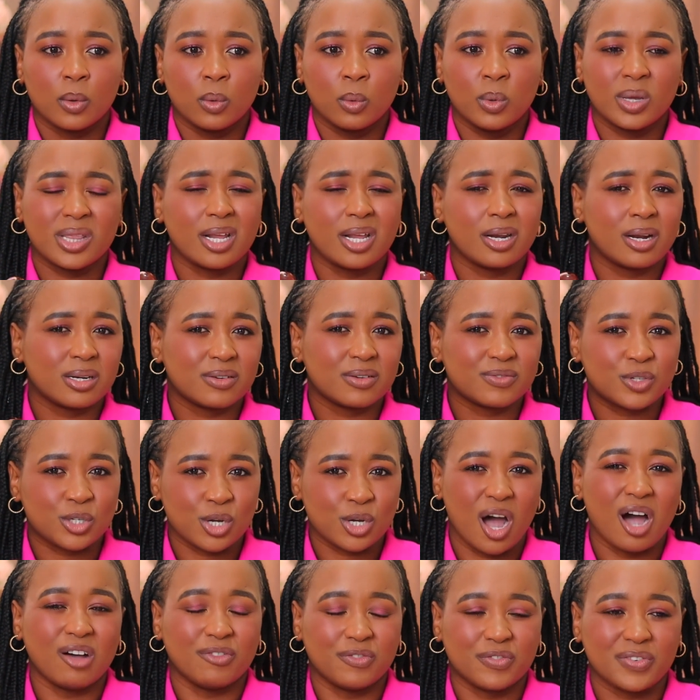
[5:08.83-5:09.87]
with a lot of
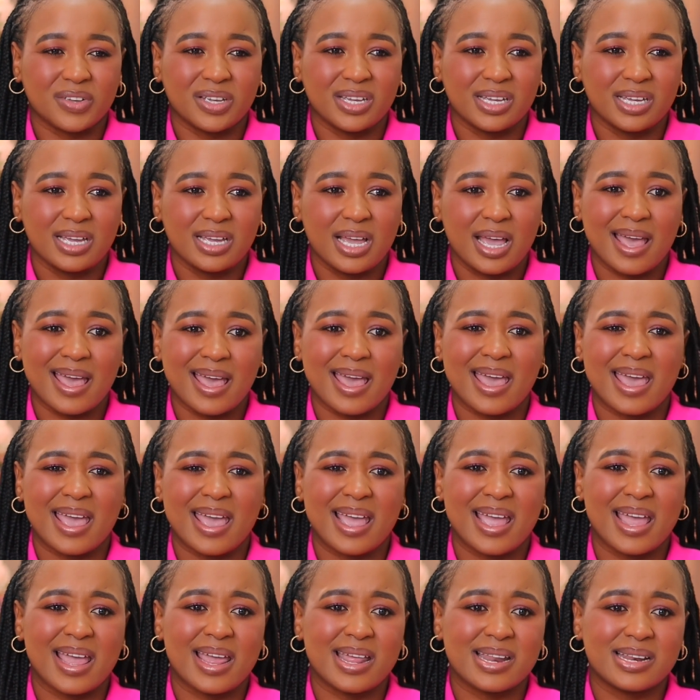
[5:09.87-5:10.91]
toffee
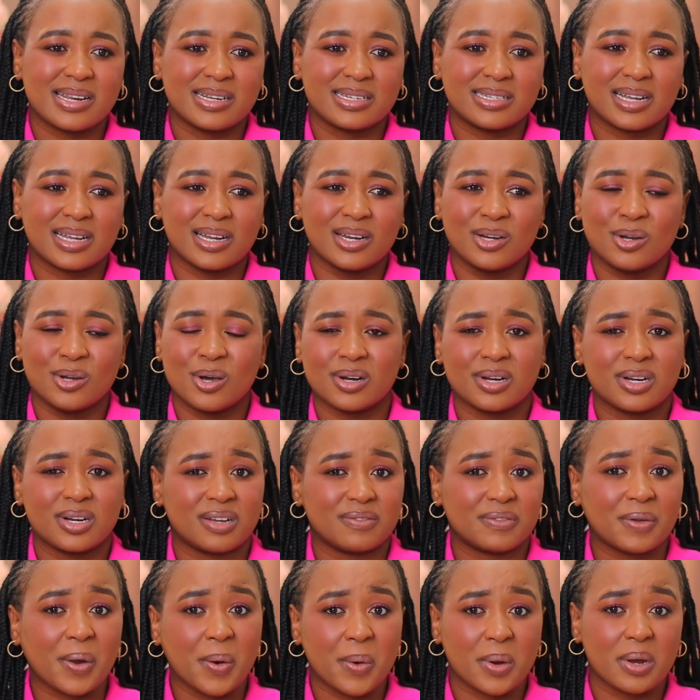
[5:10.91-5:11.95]
and not
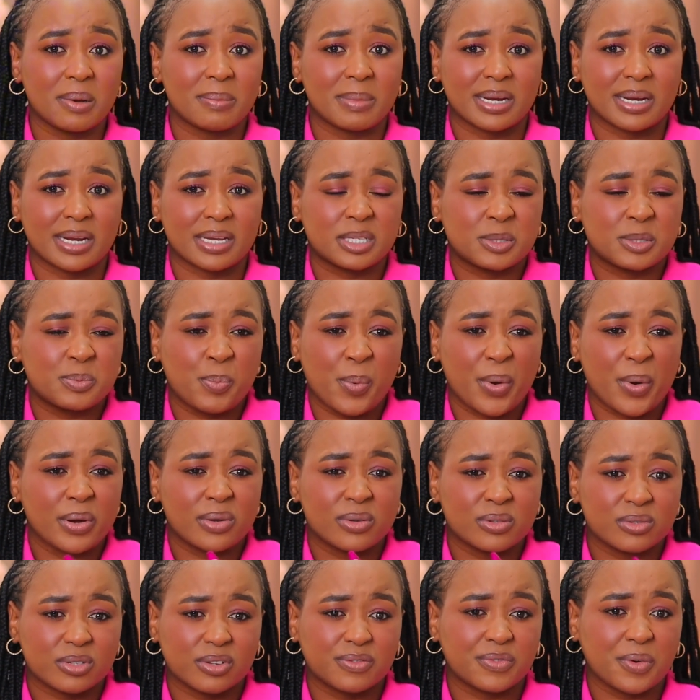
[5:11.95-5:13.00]
enough creamer, like
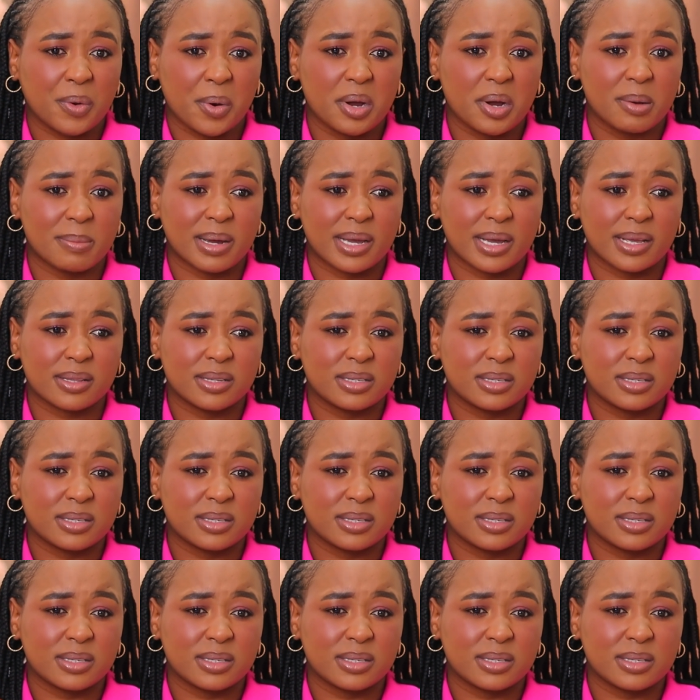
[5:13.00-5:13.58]
sprinkles of creamer.